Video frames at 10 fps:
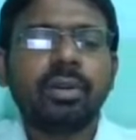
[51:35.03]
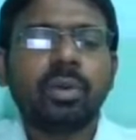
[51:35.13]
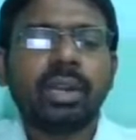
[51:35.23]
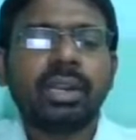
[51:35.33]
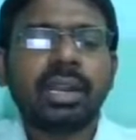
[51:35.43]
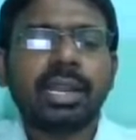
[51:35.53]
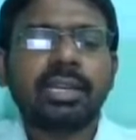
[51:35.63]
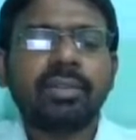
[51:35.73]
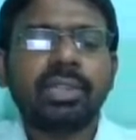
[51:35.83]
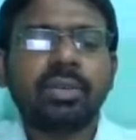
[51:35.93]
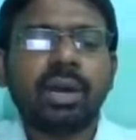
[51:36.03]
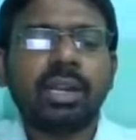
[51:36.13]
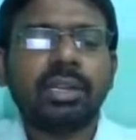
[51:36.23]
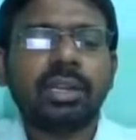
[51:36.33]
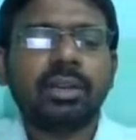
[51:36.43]
to attract with the
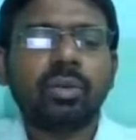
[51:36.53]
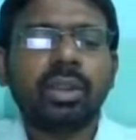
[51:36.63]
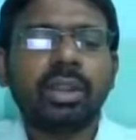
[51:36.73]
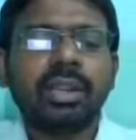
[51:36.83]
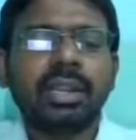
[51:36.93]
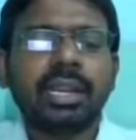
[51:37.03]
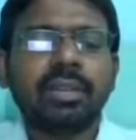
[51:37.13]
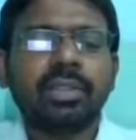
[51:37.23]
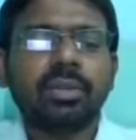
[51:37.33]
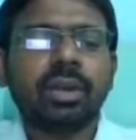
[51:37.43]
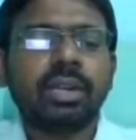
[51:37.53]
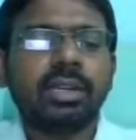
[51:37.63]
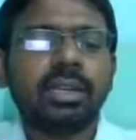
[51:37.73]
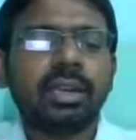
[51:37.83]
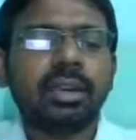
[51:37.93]
water, to interact with the
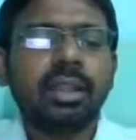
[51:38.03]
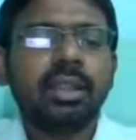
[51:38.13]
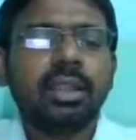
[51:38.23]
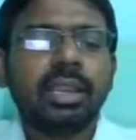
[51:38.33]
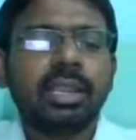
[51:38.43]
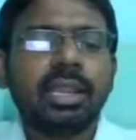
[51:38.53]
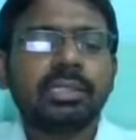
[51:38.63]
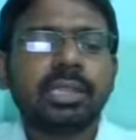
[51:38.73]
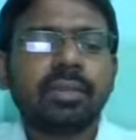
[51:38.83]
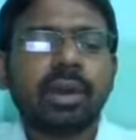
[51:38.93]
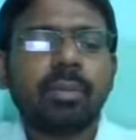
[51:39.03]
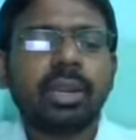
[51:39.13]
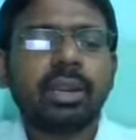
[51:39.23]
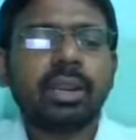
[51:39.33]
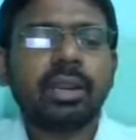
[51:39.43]
water. In terms of
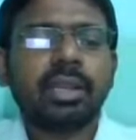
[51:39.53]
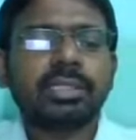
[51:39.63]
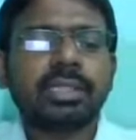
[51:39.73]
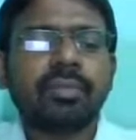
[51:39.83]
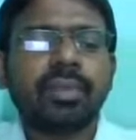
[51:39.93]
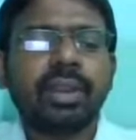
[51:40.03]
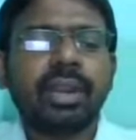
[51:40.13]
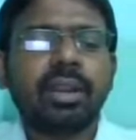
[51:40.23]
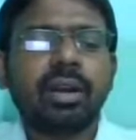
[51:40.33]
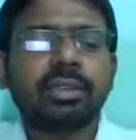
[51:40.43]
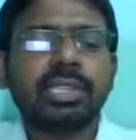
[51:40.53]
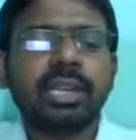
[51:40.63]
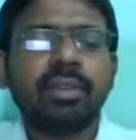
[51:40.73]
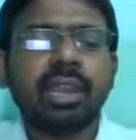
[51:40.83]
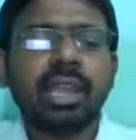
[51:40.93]
amber color glass, ferric
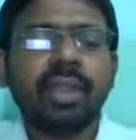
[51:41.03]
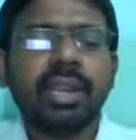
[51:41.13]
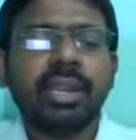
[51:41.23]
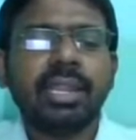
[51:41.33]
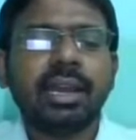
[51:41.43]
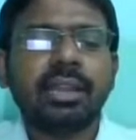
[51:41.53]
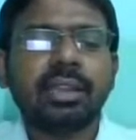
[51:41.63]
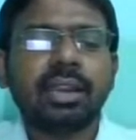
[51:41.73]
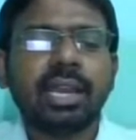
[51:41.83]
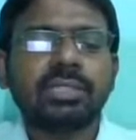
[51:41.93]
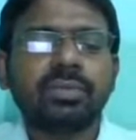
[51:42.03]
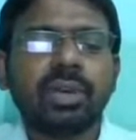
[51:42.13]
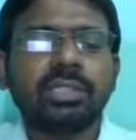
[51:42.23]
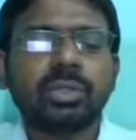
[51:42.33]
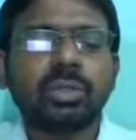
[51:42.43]
oxide will awaiting on the glass
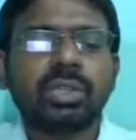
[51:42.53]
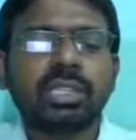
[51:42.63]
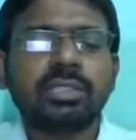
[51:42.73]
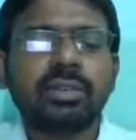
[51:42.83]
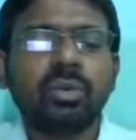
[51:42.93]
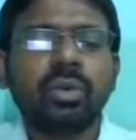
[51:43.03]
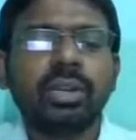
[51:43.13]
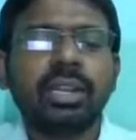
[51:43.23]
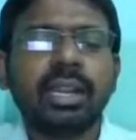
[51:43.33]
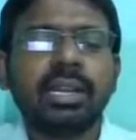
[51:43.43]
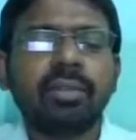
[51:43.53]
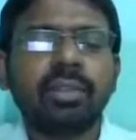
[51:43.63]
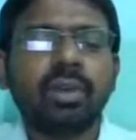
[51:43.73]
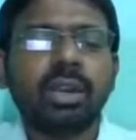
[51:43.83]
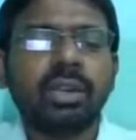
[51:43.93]
walls to touch, to interact
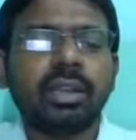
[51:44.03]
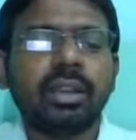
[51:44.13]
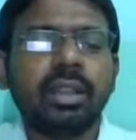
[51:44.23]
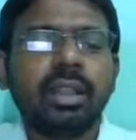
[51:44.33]
with water.